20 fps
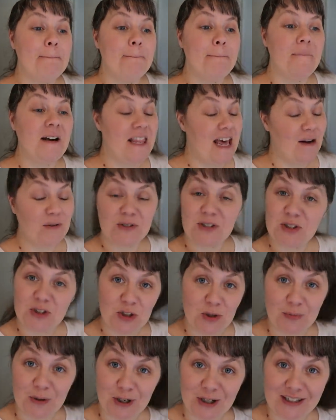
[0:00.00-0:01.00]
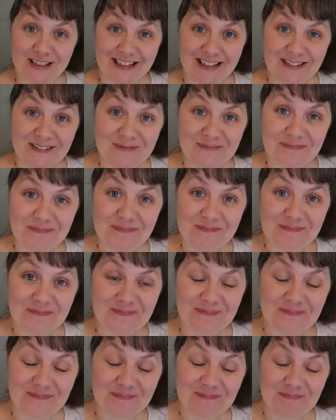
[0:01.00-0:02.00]
but that was a super good deal.
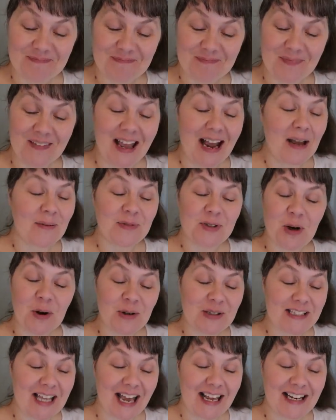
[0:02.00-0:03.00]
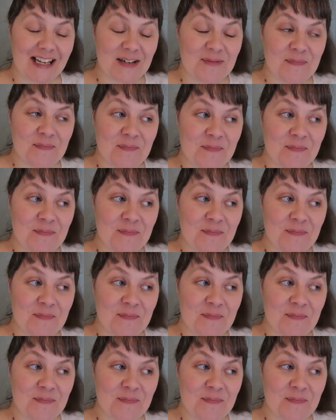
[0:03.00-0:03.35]
I'm so excited.